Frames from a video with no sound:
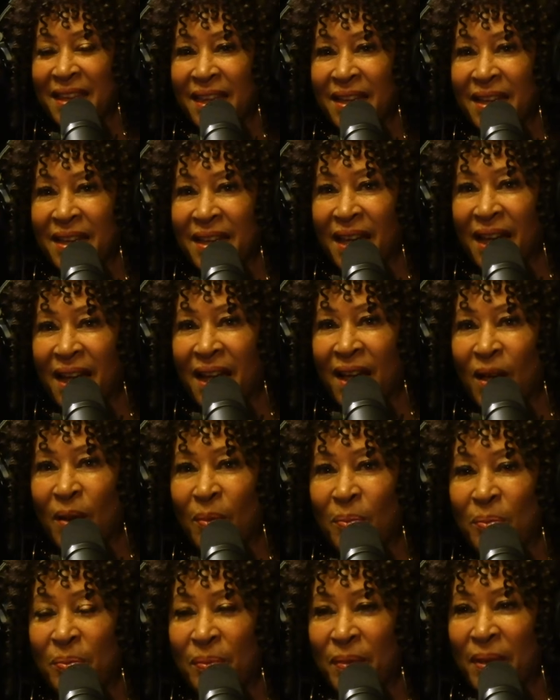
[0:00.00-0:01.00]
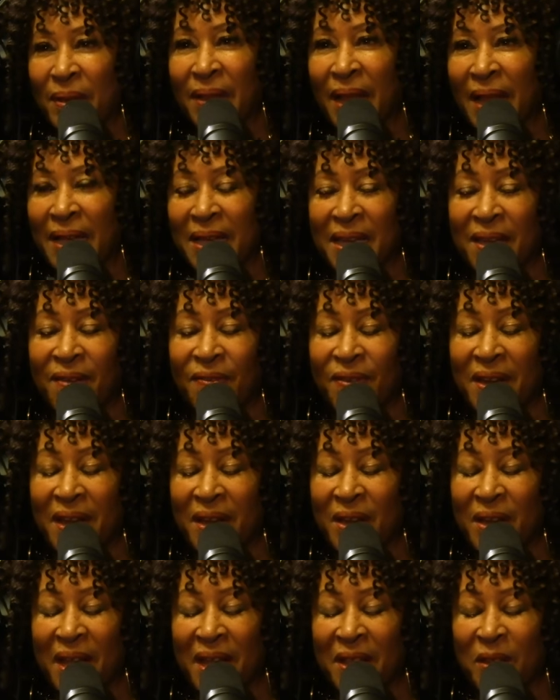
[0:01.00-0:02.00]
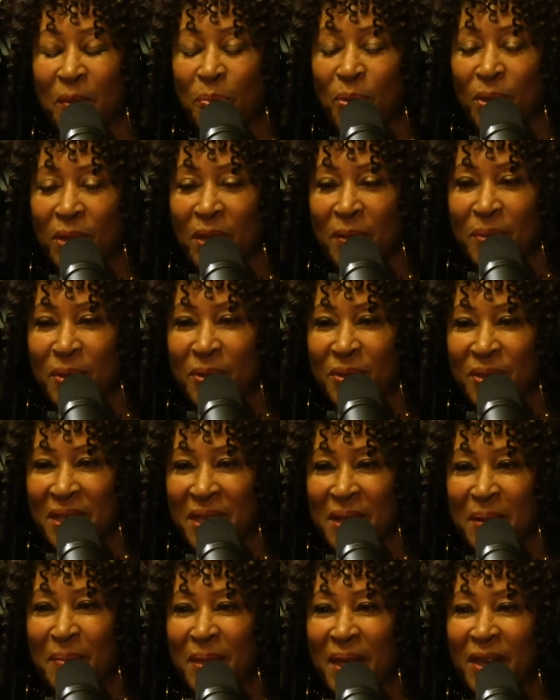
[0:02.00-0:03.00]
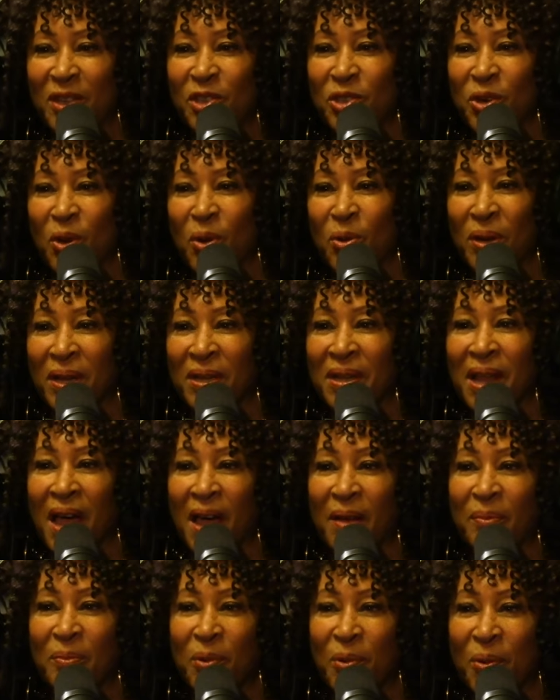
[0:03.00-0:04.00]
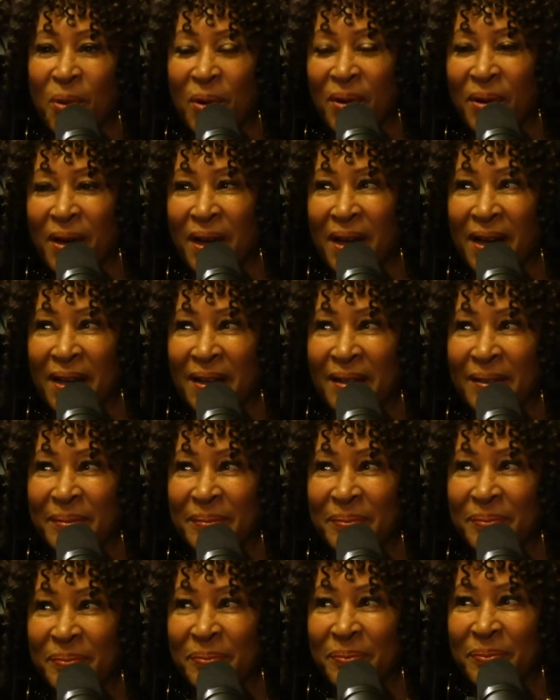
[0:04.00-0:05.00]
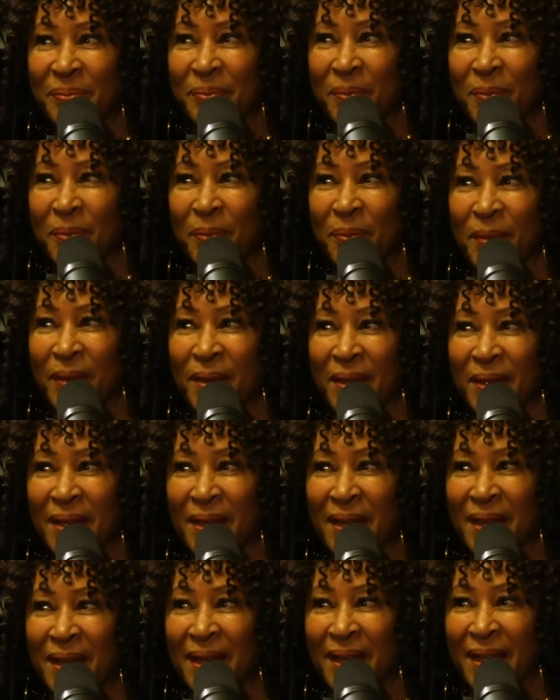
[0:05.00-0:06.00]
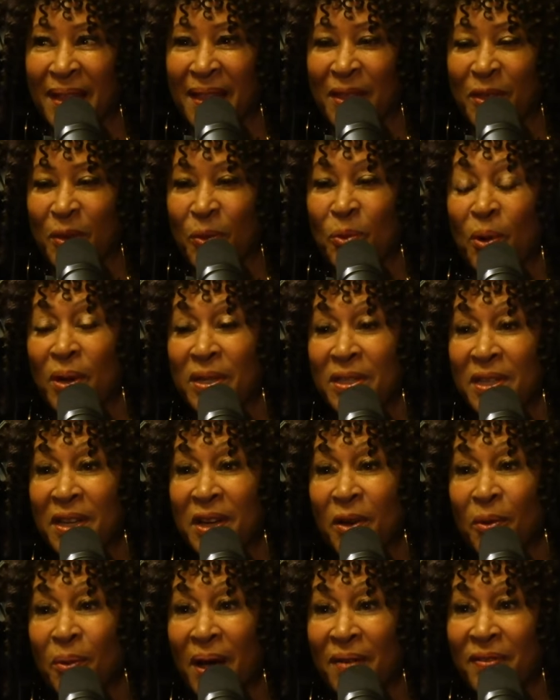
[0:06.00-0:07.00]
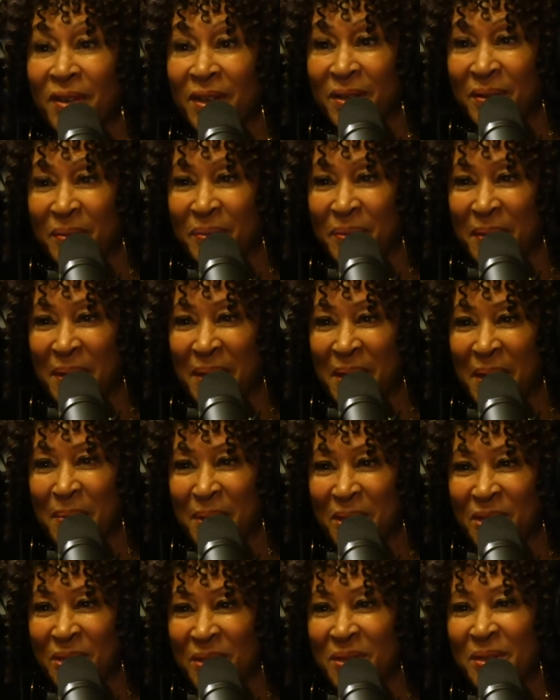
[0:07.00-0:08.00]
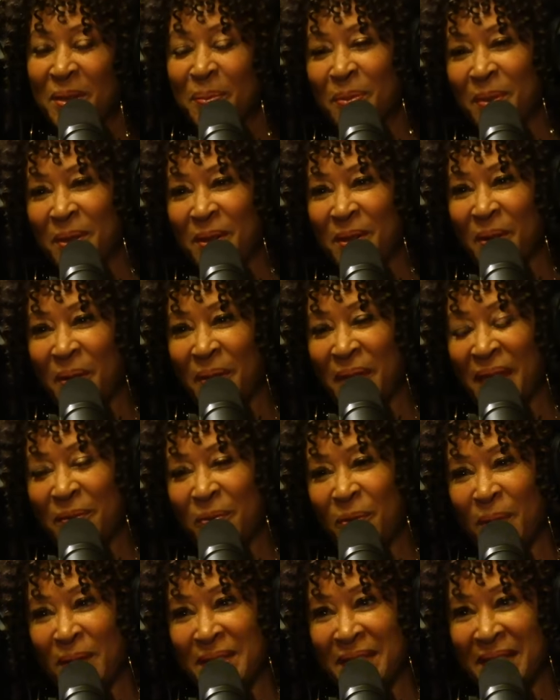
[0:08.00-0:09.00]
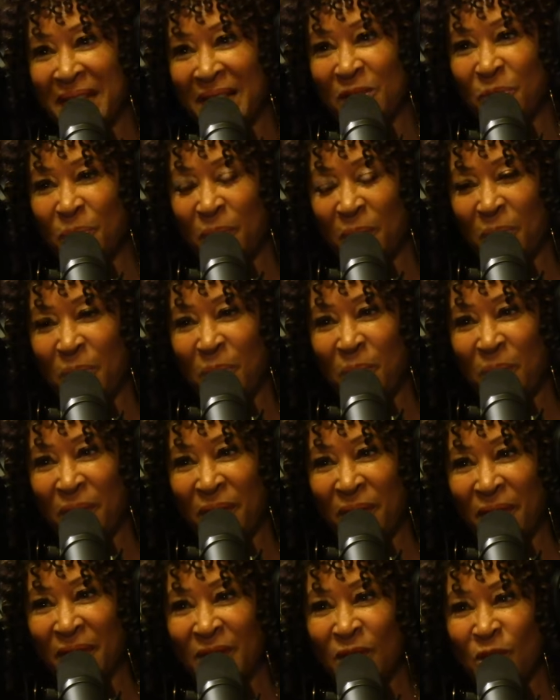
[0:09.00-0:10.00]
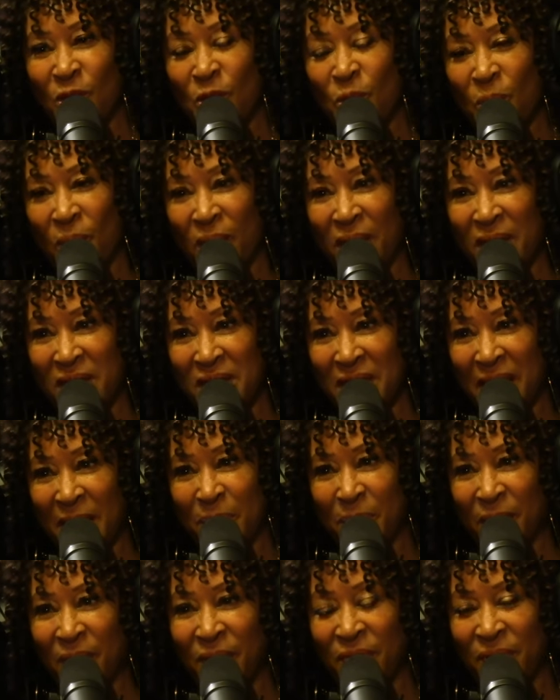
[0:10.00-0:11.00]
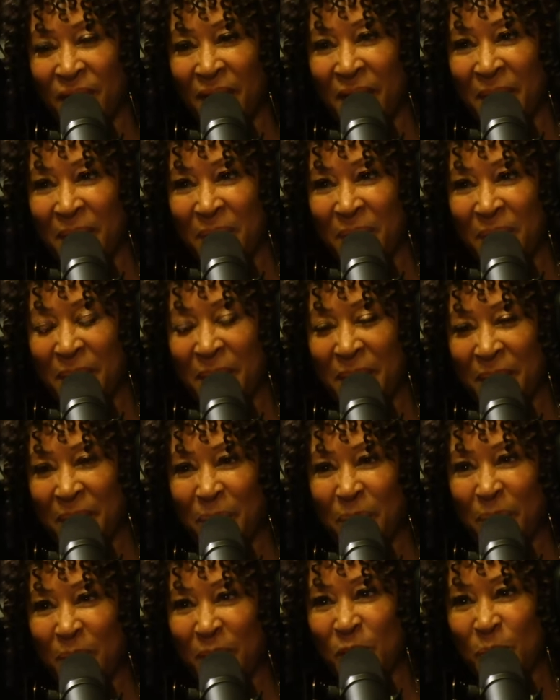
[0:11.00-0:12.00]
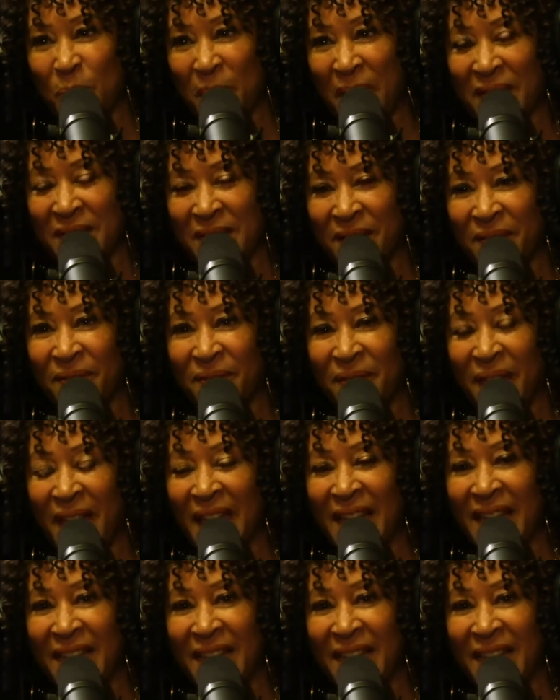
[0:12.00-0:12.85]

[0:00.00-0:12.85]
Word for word: I think like even at the Brooklyn Museum, they showed a lot more, I think the Roy de Carava images, some, you know, that resonates with more of a New York type of perspective.